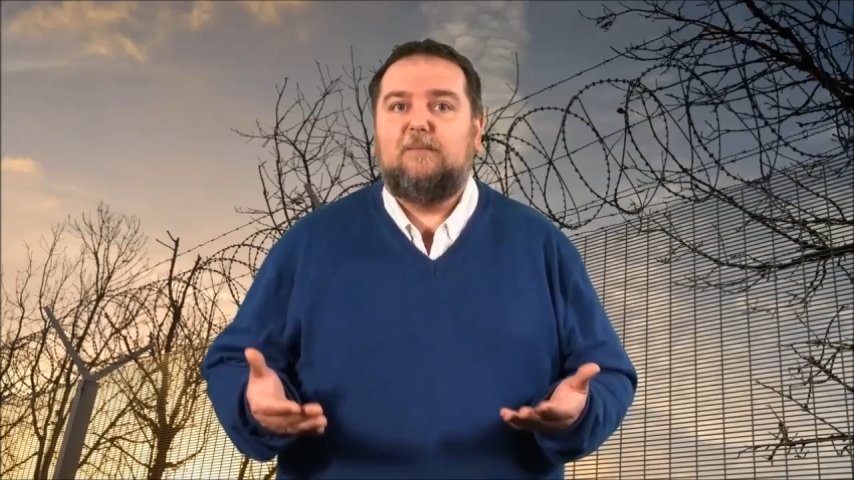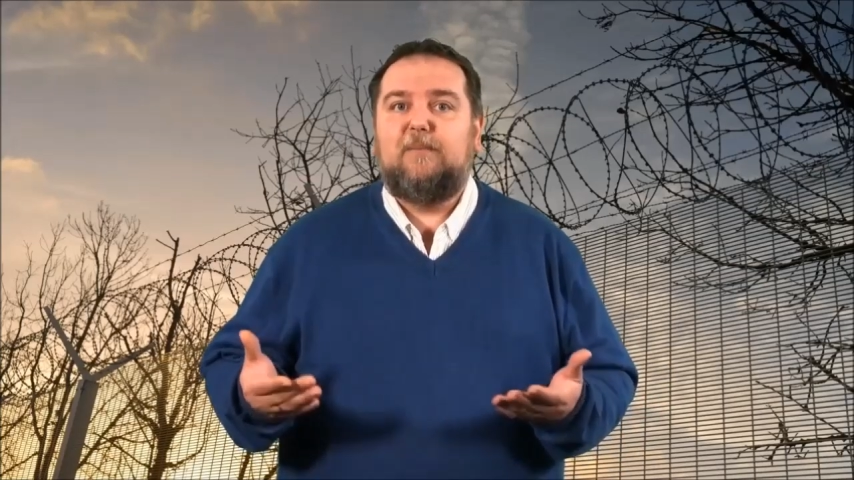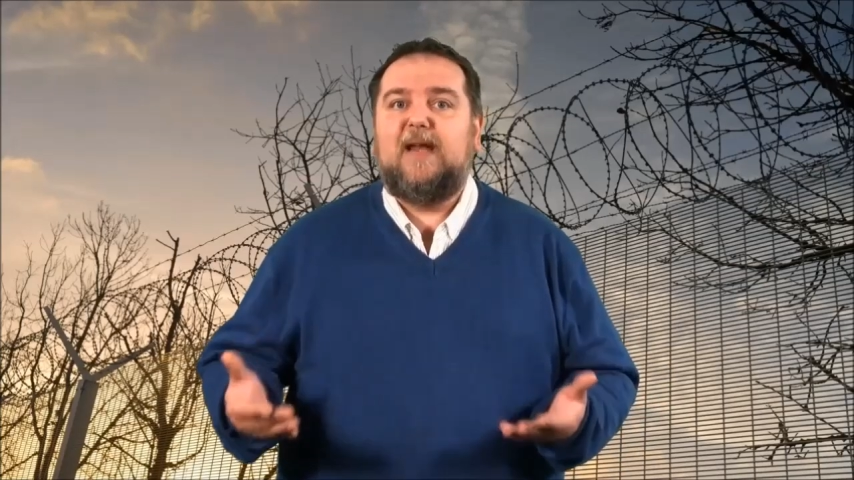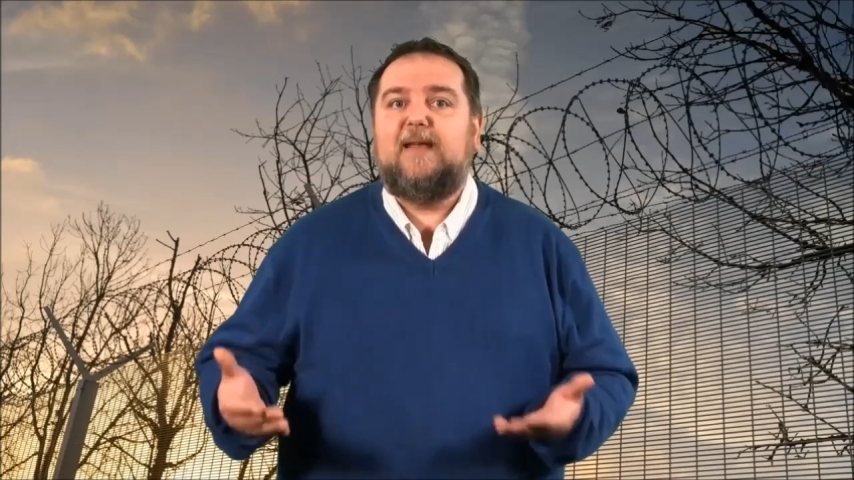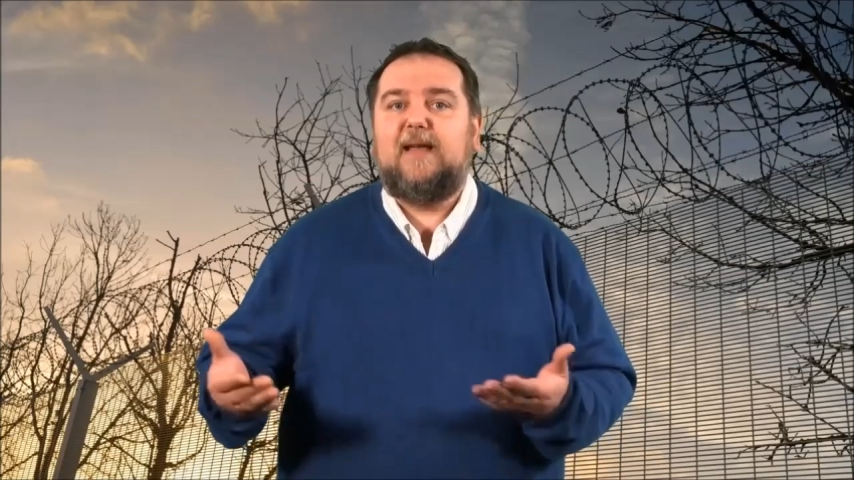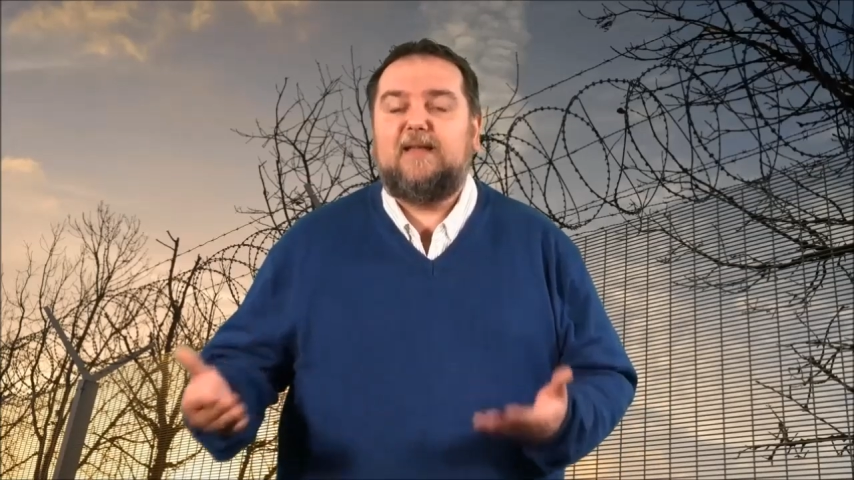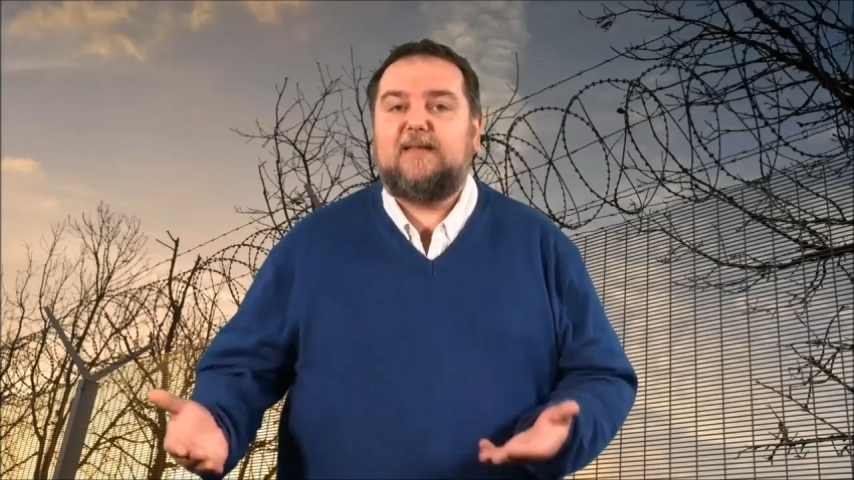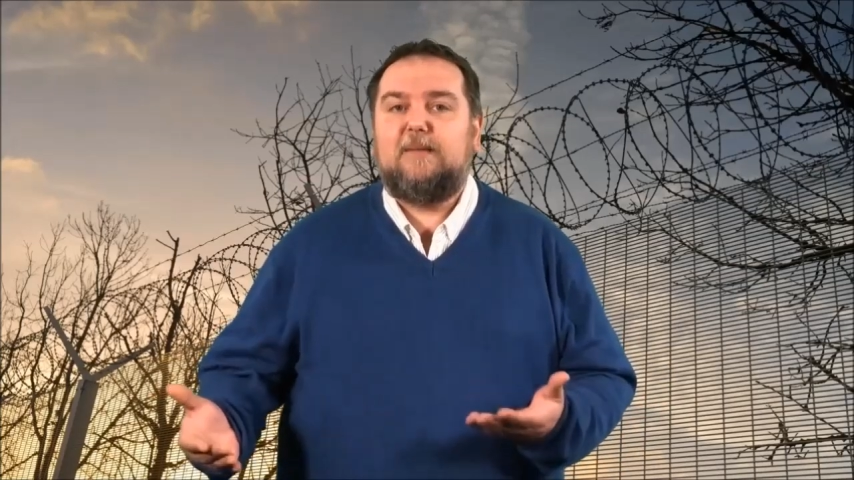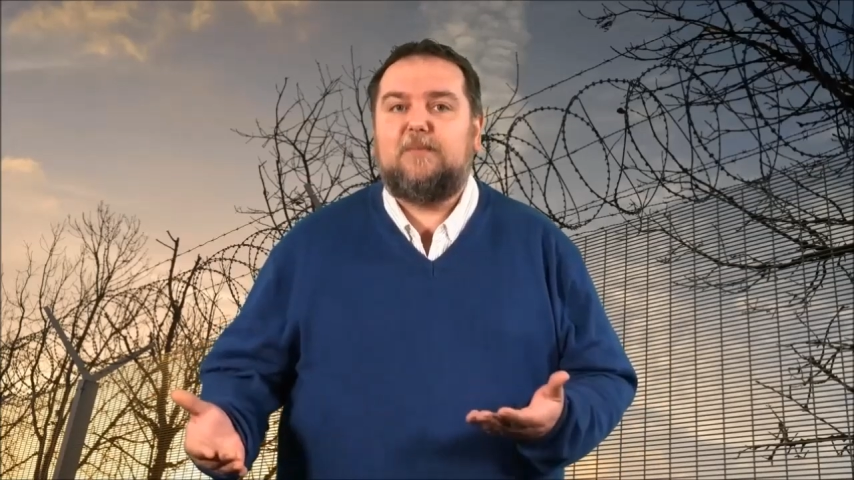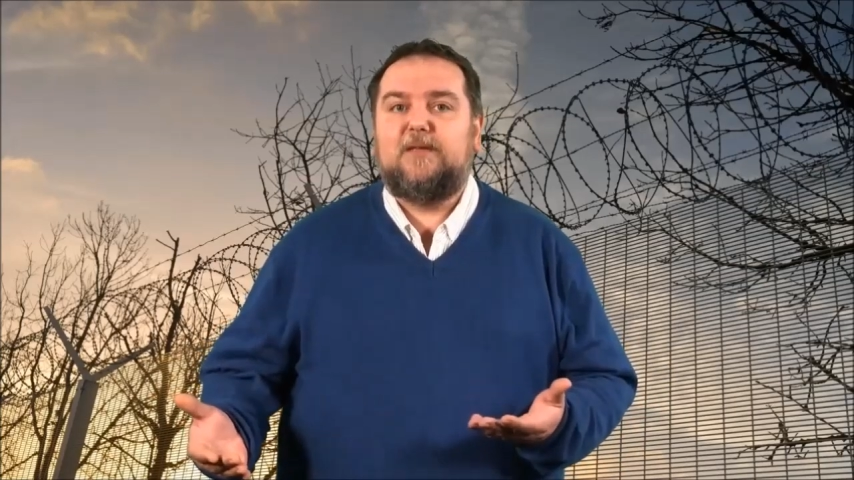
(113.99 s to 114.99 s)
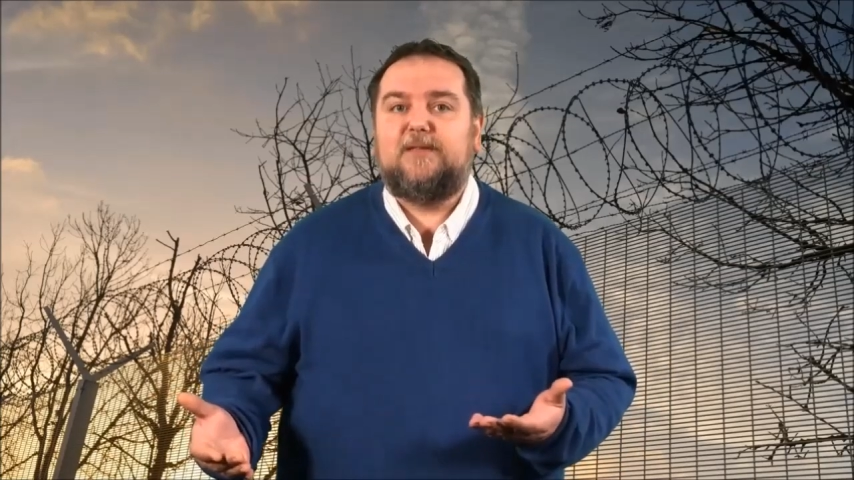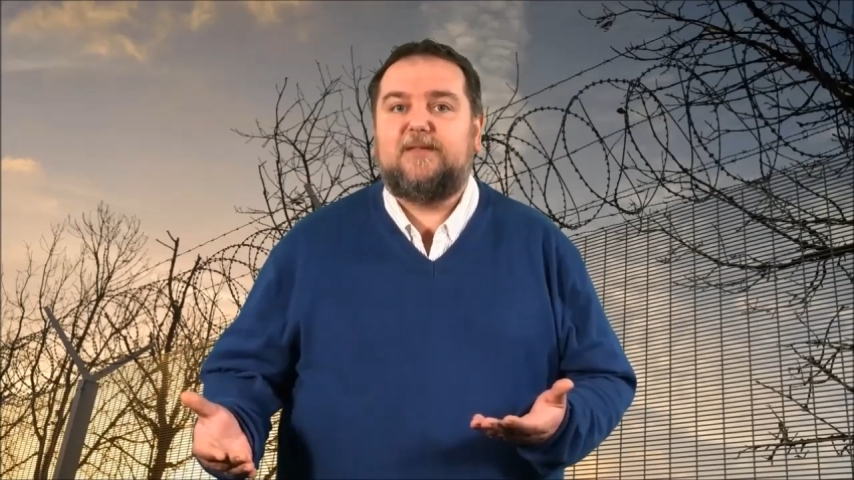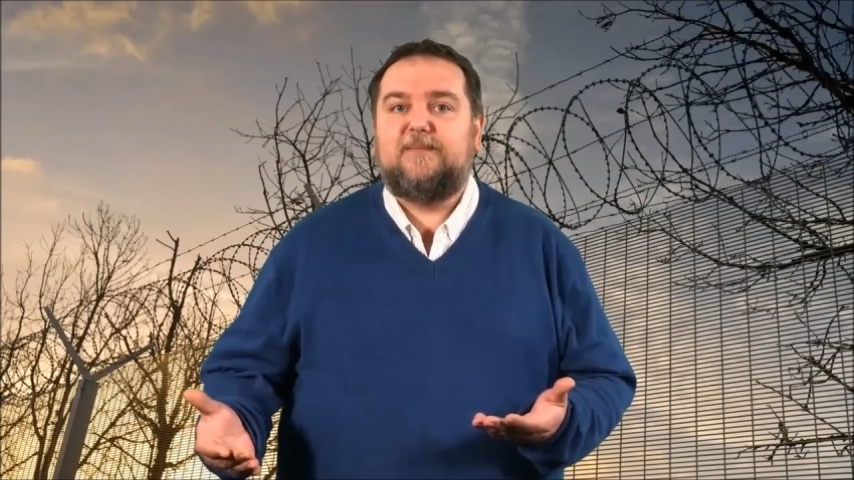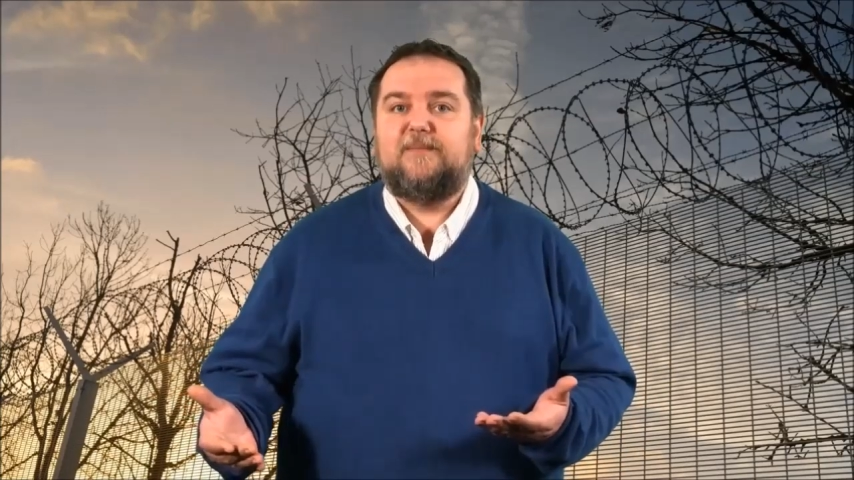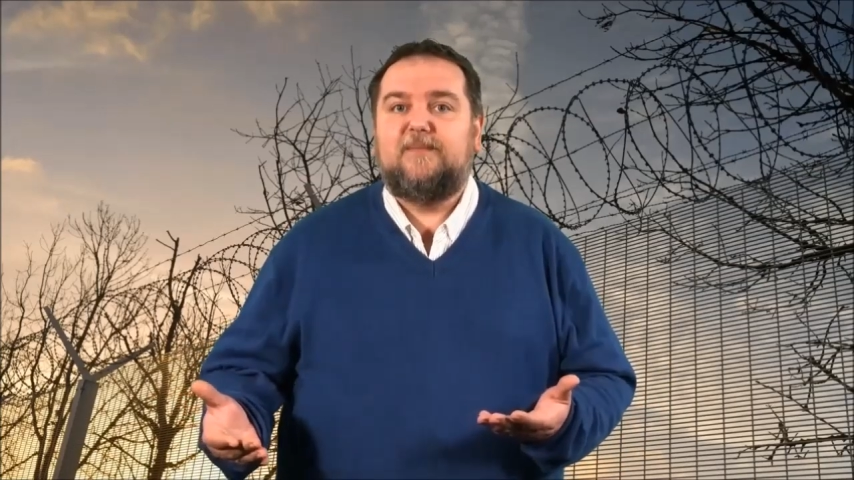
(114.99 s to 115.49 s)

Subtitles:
banning assemblies.